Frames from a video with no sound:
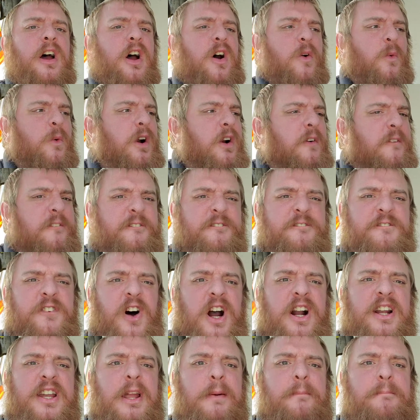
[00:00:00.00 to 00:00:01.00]
where
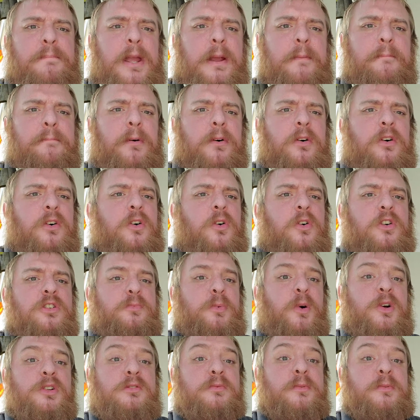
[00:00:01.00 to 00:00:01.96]
fucking people who are supposed